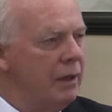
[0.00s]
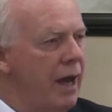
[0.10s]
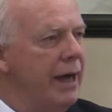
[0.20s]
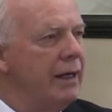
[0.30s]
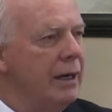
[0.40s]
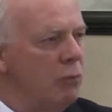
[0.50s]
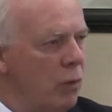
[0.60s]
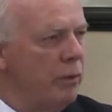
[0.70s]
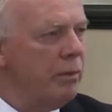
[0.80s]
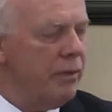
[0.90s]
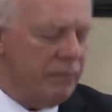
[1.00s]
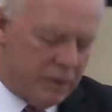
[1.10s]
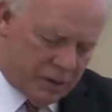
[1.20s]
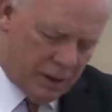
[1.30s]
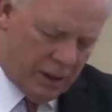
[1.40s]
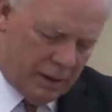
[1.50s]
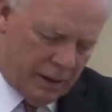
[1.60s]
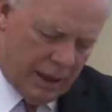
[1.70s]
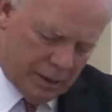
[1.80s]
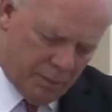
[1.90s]
light and warmth of the
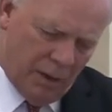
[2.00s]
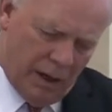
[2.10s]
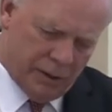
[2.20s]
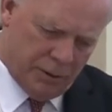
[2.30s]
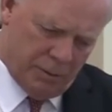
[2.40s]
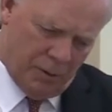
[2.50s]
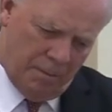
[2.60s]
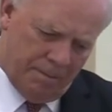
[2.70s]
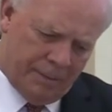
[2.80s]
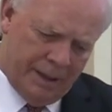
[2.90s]
sun as possible.